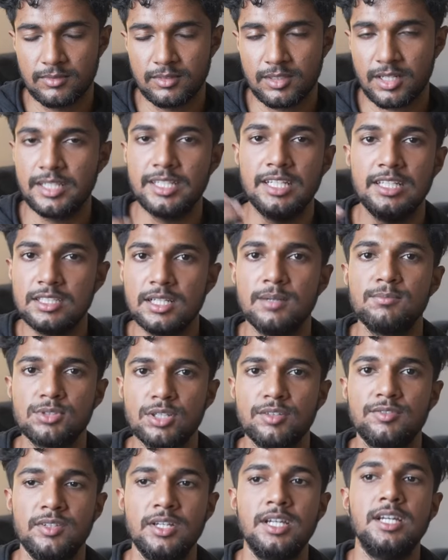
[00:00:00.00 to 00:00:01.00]
Right, in terms
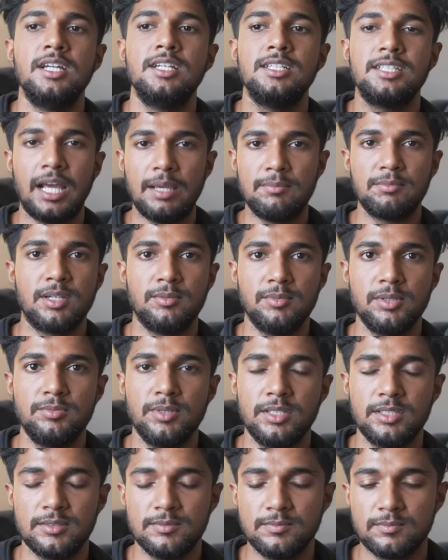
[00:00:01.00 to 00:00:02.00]
of time
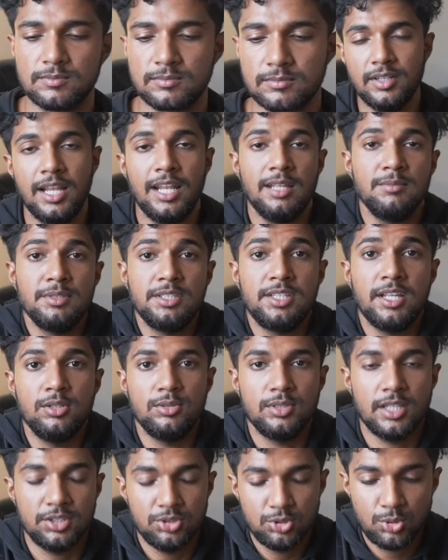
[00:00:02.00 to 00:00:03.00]
commitment. And let me tell
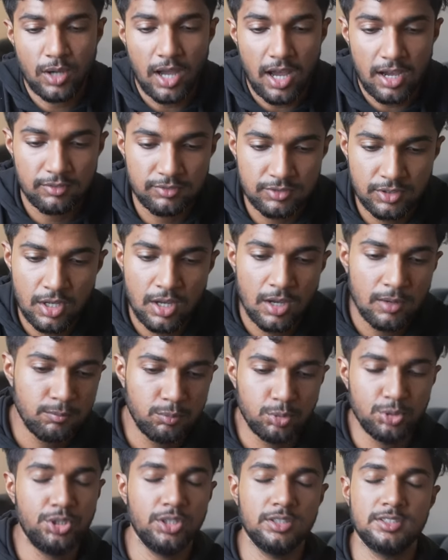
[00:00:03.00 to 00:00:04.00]
you that you have
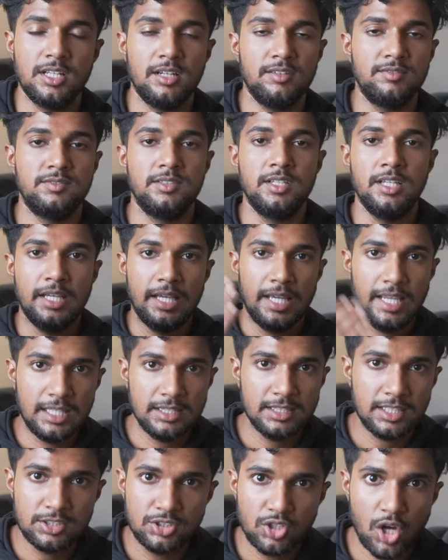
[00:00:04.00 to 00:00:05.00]
put yourself
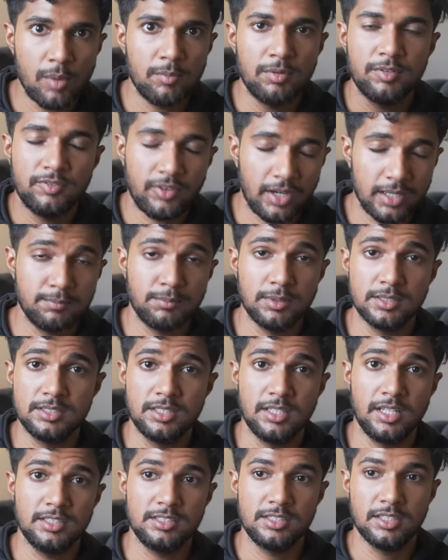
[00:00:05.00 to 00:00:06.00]
in the top
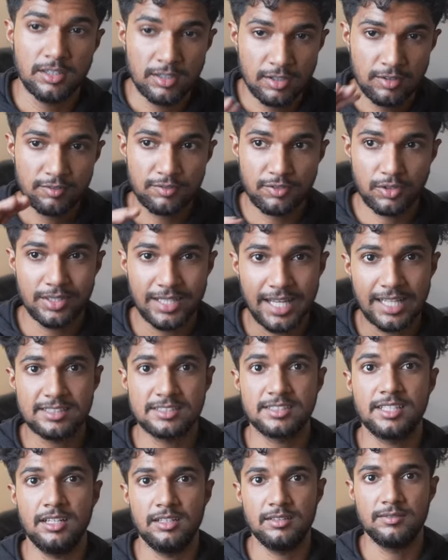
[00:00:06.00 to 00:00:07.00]
5% for that
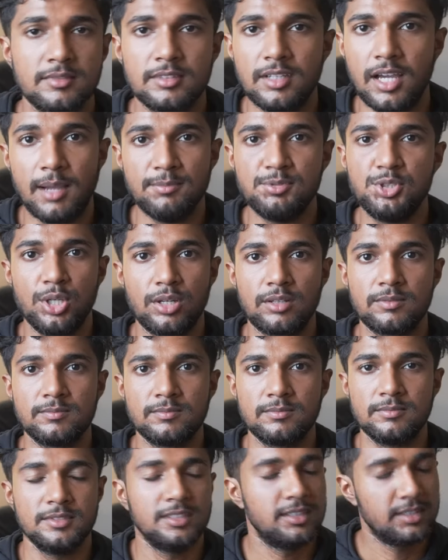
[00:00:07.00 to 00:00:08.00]
skill. I'm sure,
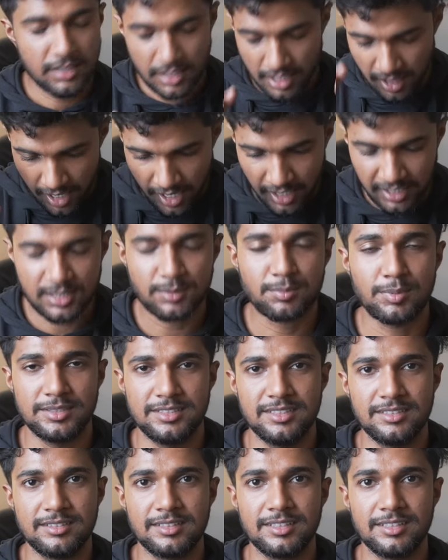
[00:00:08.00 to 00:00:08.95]
100%.